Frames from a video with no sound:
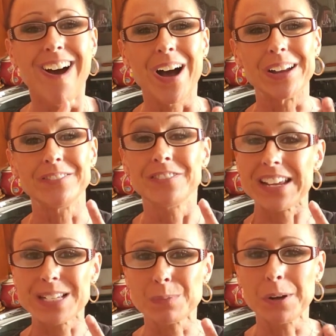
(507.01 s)
on
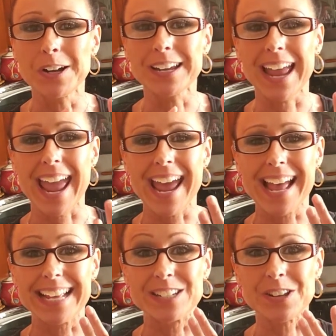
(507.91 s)
Facebook,
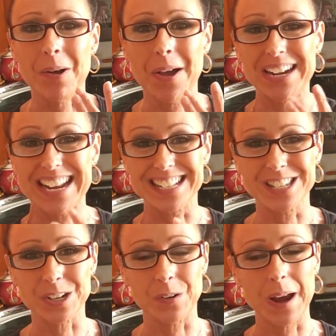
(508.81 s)
and on
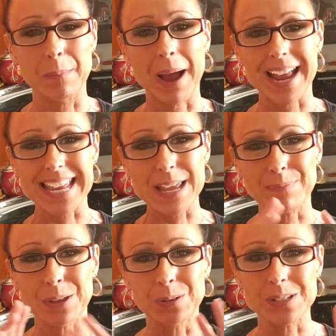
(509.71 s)
Instagram. I keep
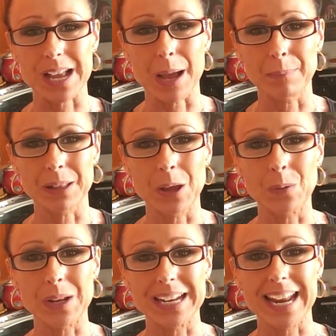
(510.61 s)
those
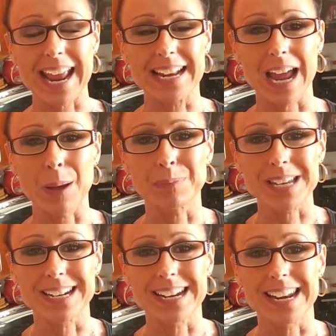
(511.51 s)
uploaded and
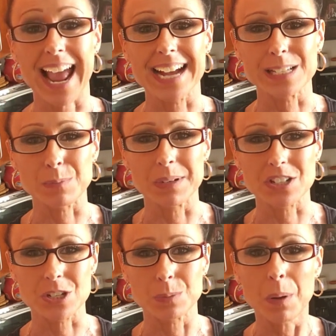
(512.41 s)
updated as
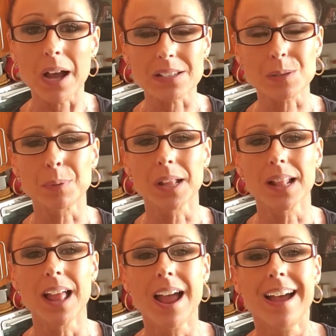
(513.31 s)
much as
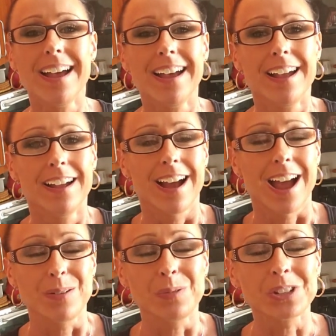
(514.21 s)
possible.
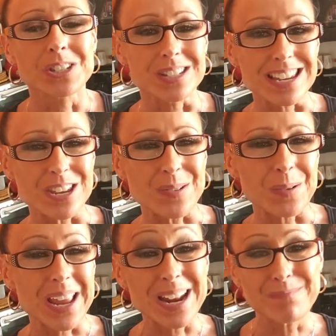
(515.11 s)
I will see you
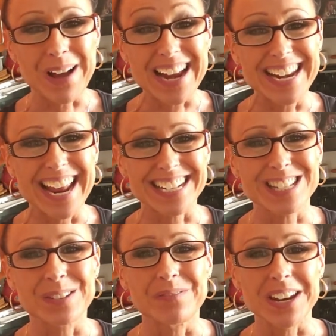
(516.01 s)
in my
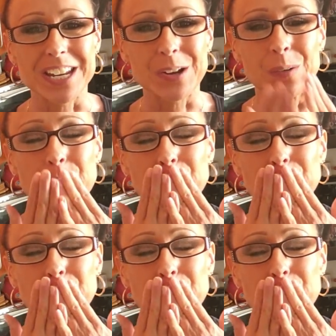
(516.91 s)
next video.